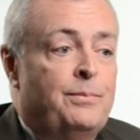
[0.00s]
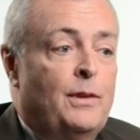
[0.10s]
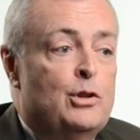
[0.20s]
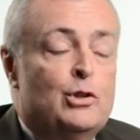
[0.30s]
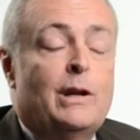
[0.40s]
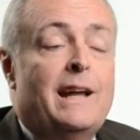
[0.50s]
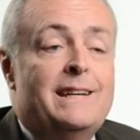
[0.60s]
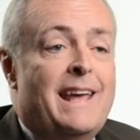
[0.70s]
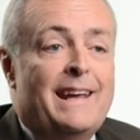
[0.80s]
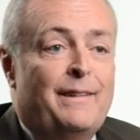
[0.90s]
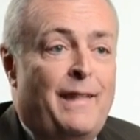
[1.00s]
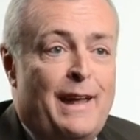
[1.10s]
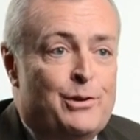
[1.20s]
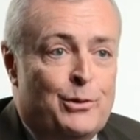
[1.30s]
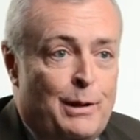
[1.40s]
Should I take
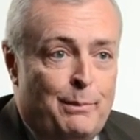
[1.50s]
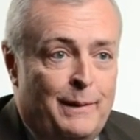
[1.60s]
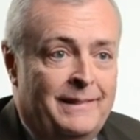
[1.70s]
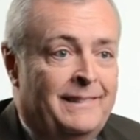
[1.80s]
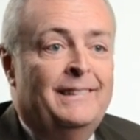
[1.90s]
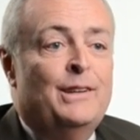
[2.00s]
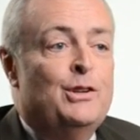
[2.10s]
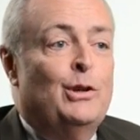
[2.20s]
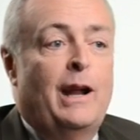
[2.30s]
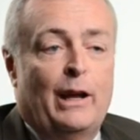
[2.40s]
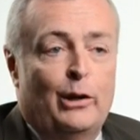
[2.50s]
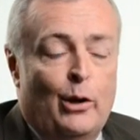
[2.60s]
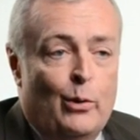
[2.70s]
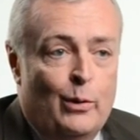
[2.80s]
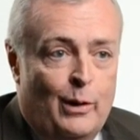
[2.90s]
that trip? Should I
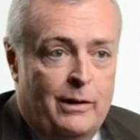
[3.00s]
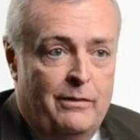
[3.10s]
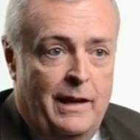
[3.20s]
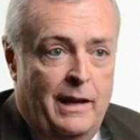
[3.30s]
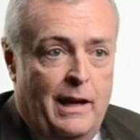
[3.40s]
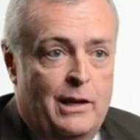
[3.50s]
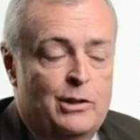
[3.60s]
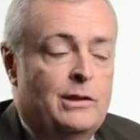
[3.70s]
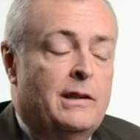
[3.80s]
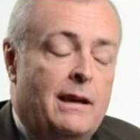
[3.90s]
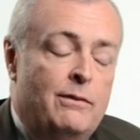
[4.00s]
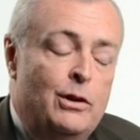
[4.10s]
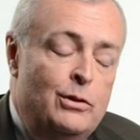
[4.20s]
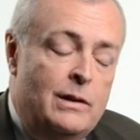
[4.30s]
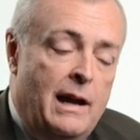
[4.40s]
go on vacation? If
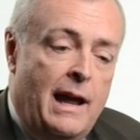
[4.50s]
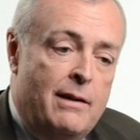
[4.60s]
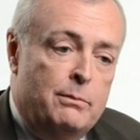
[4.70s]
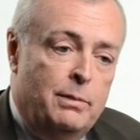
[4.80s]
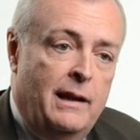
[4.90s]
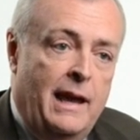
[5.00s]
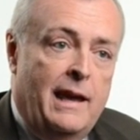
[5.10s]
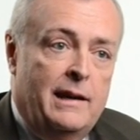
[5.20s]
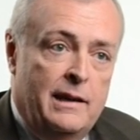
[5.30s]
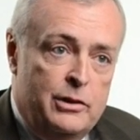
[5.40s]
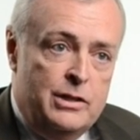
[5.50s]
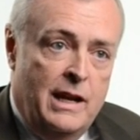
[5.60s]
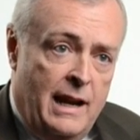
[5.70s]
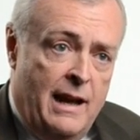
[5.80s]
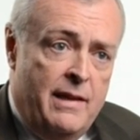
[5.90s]
you do not have a plan and
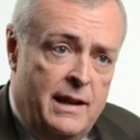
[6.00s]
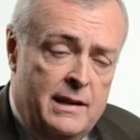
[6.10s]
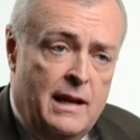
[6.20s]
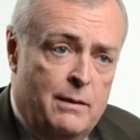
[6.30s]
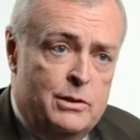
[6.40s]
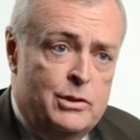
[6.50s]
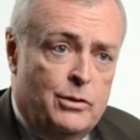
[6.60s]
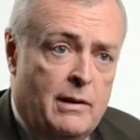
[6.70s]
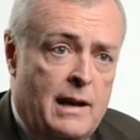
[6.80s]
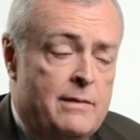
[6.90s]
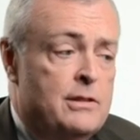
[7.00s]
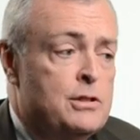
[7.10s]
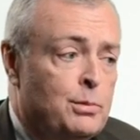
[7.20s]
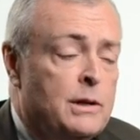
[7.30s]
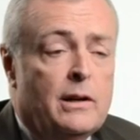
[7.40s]
understand how that income is derived,
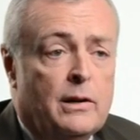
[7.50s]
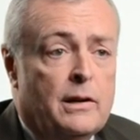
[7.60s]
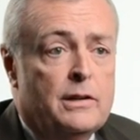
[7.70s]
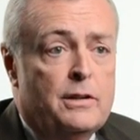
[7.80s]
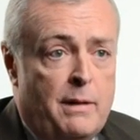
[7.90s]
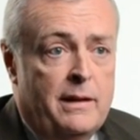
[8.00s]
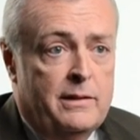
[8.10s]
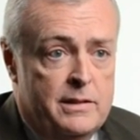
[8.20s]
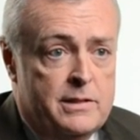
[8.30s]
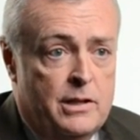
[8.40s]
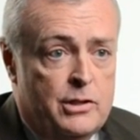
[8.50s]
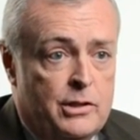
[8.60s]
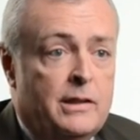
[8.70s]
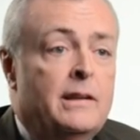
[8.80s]
it's pretty hard to make the decision,